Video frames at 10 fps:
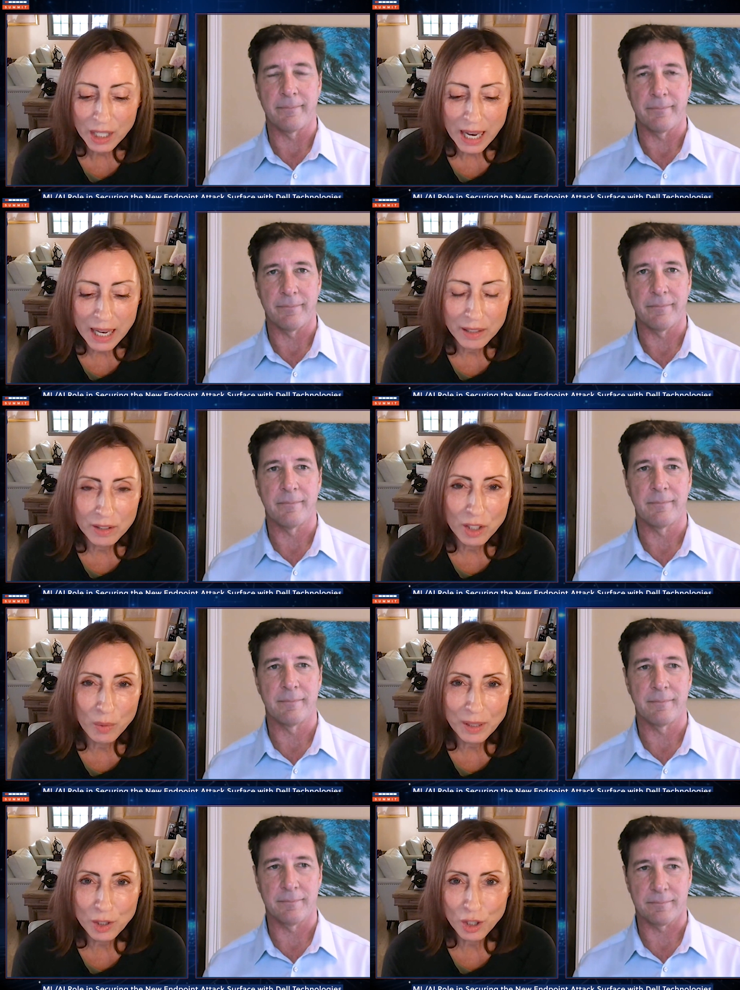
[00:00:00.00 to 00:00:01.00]
Speaker 1: and you know
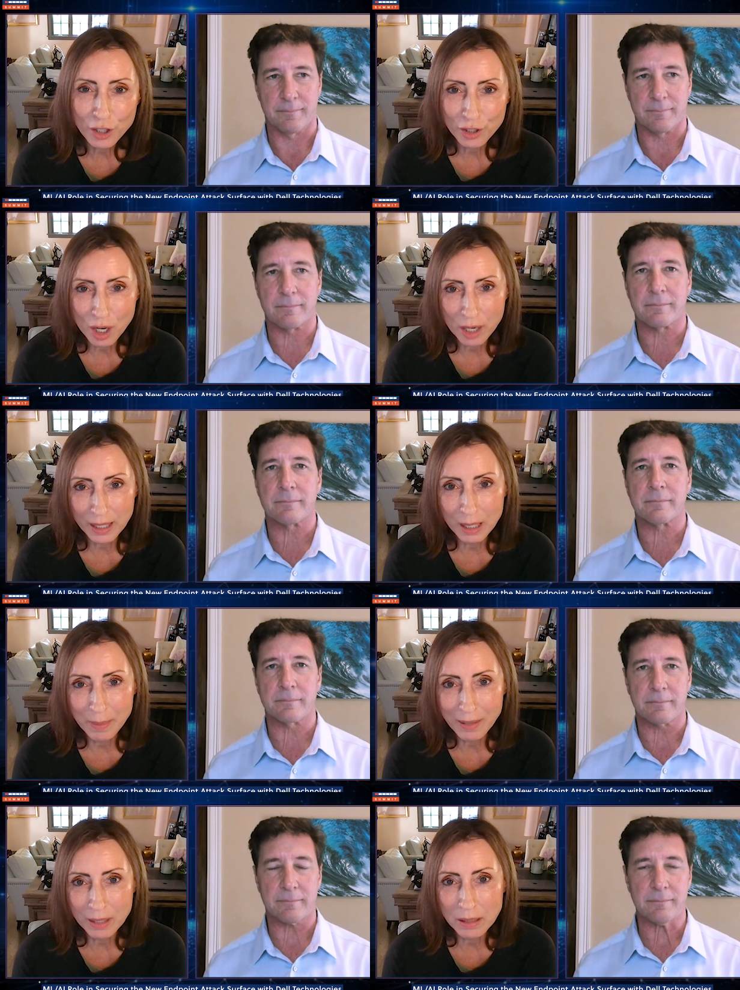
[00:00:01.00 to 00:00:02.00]
we started talking
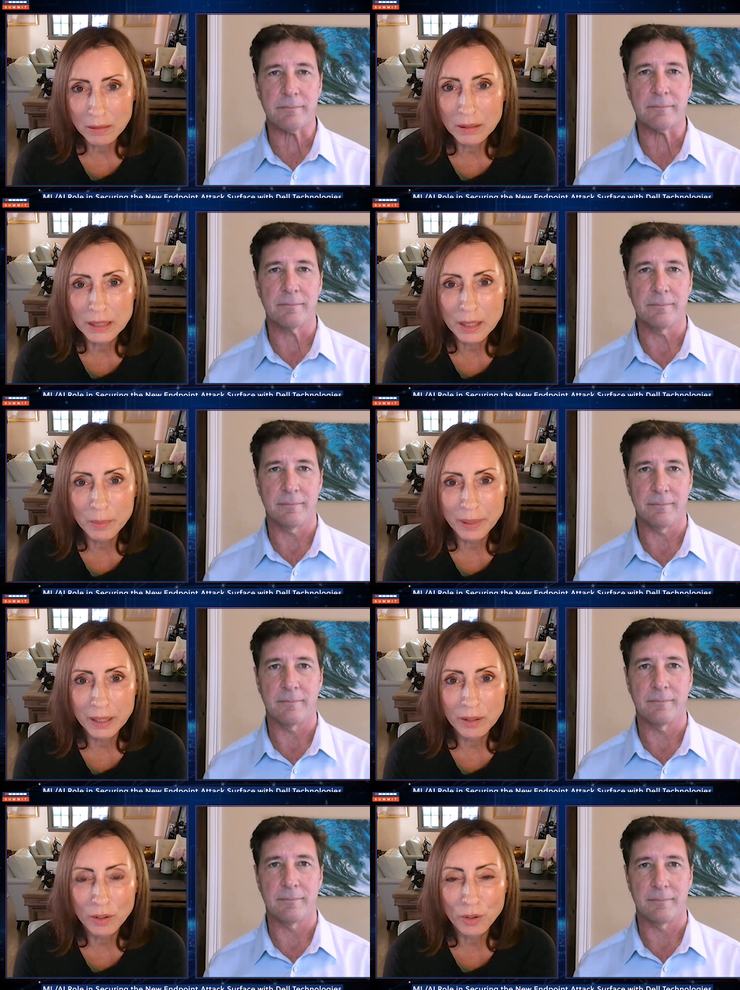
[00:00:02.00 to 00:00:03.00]
about this a little
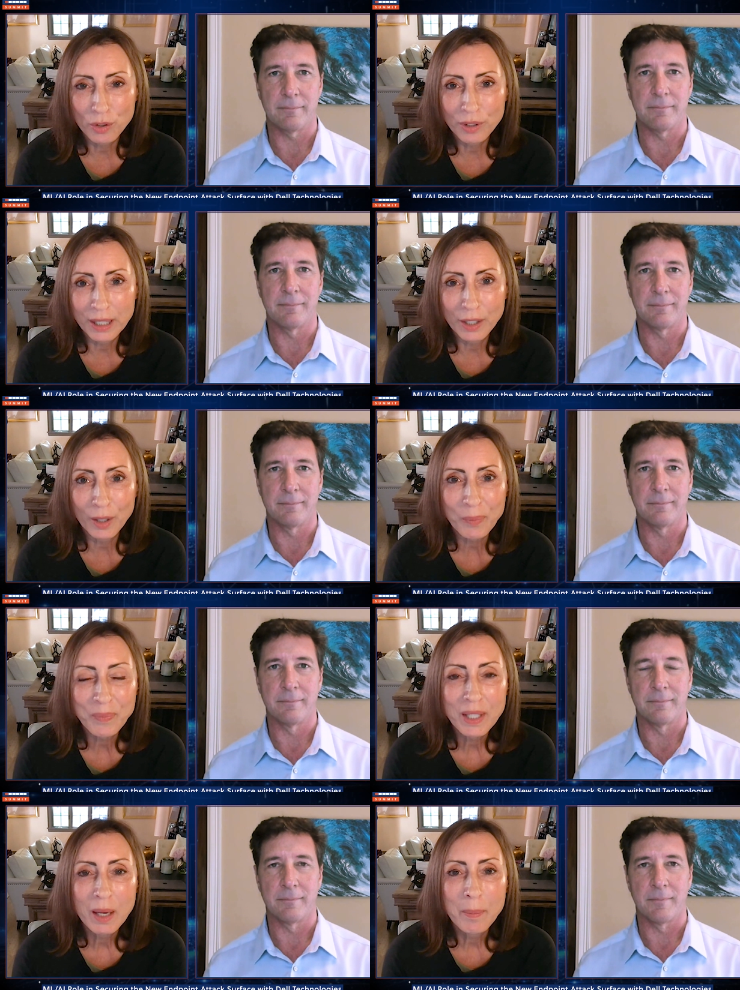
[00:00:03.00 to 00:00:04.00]
bit earlier
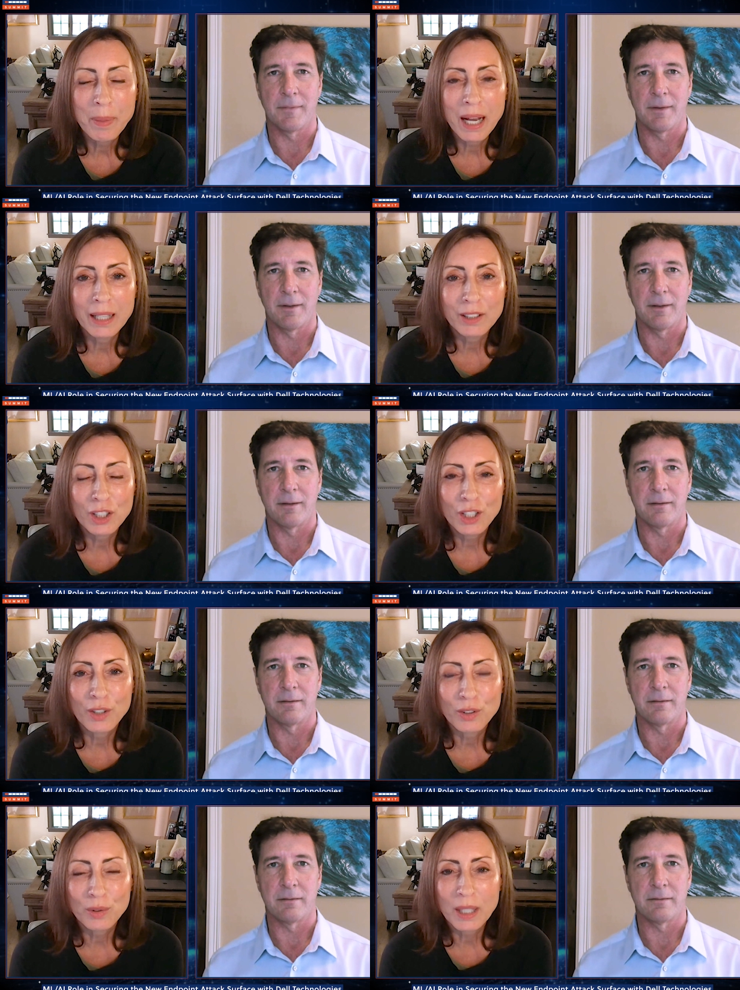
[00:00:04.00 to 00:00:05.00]
but you know
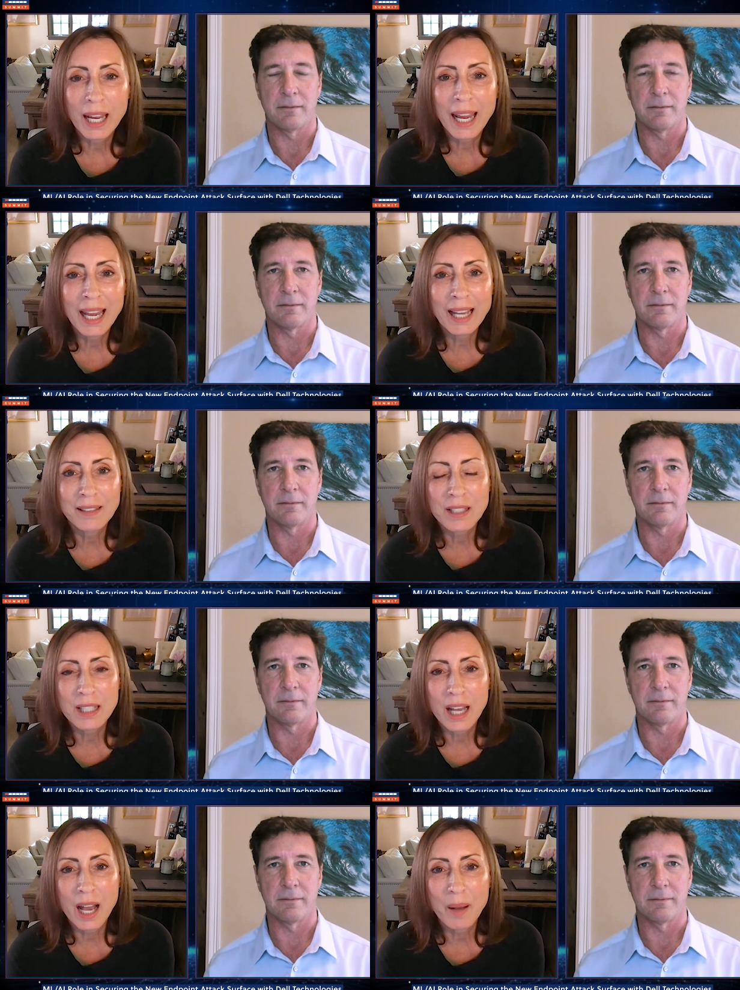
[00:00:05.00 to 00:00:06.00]
you
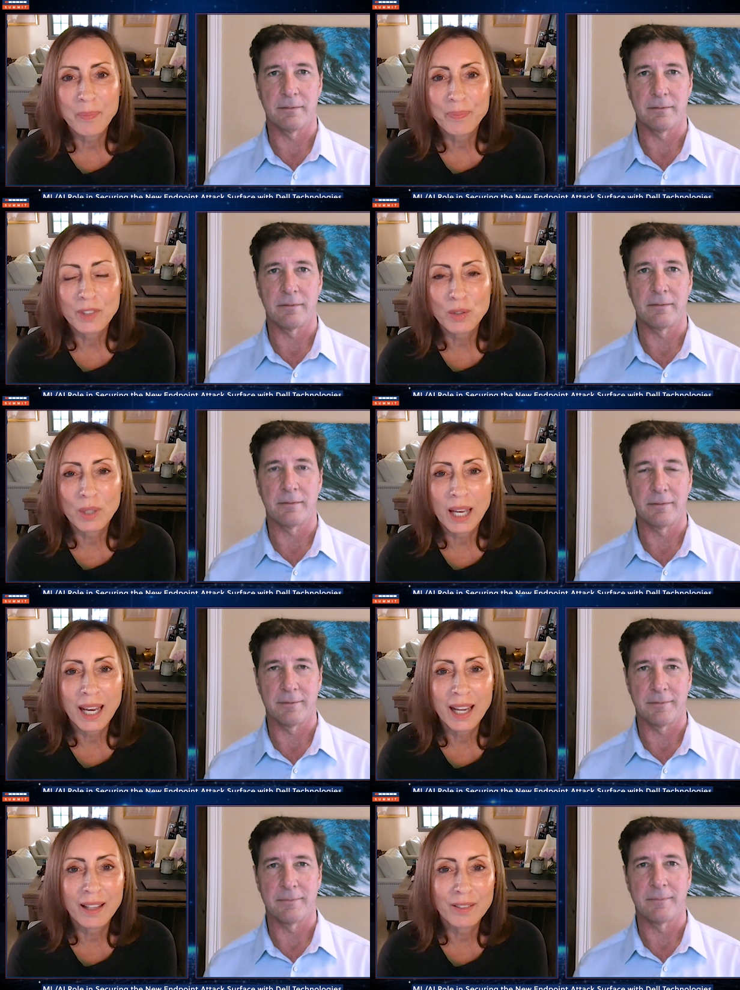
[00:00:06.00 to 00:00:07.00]
can't um, you
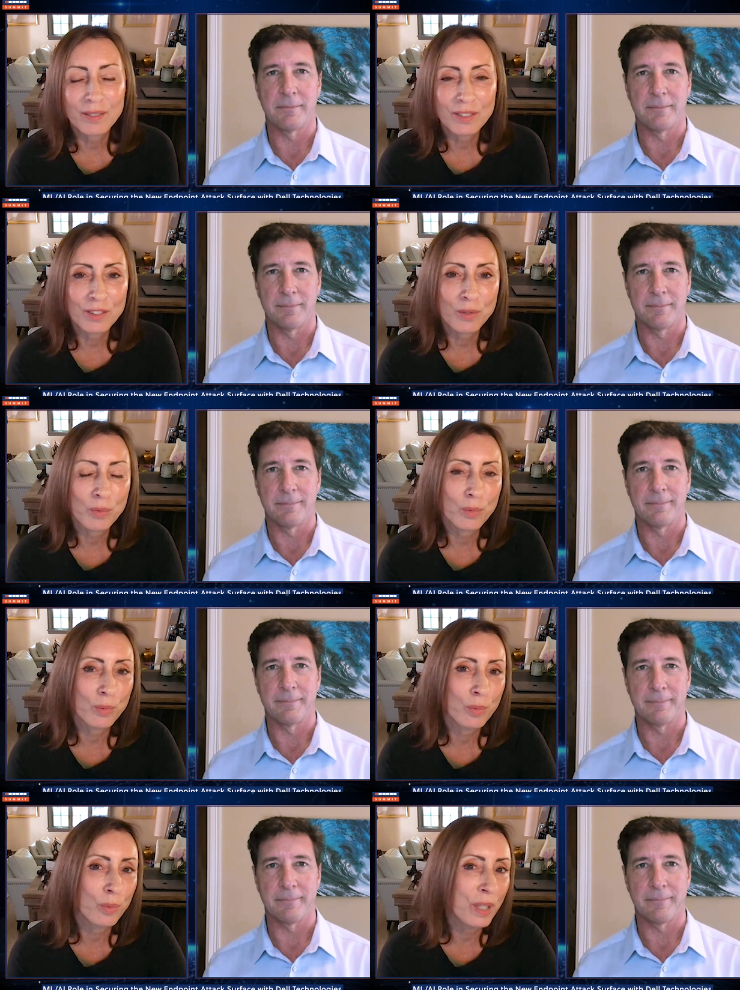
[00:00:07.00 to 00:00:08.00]
can't
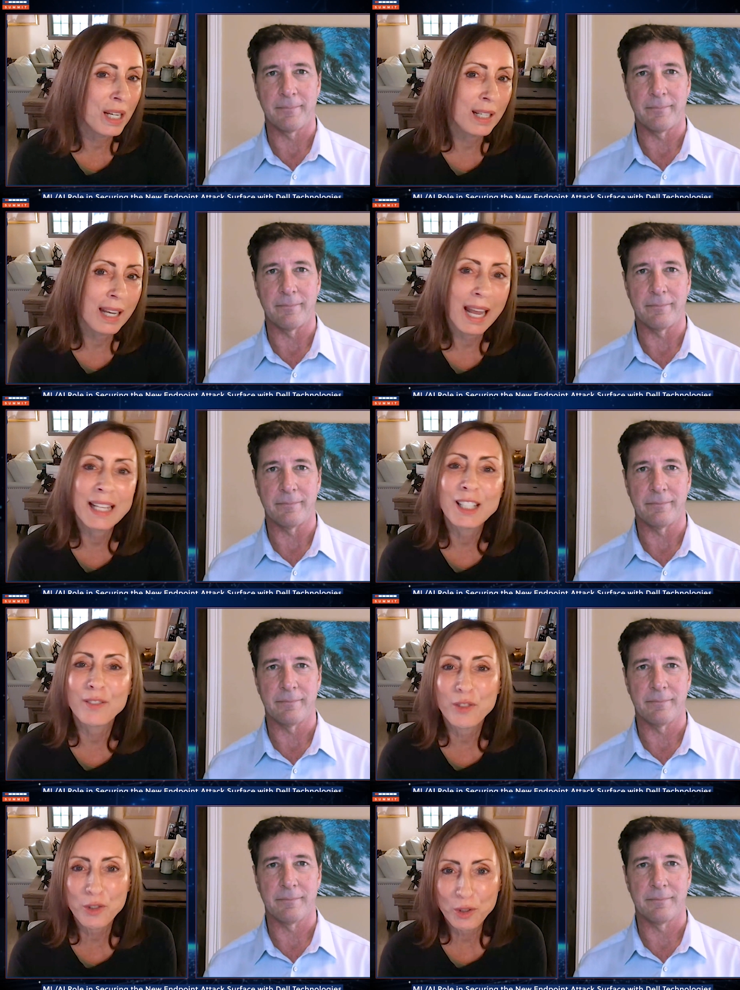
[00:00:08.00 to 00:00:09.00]
read any
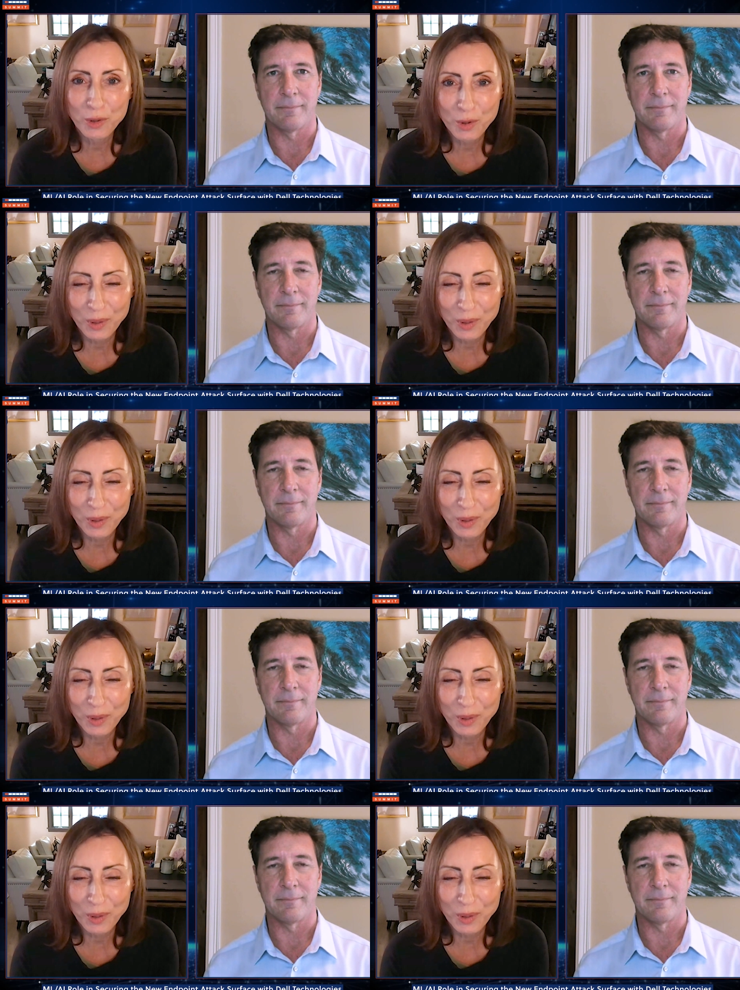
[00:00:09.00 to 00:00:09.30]
of your news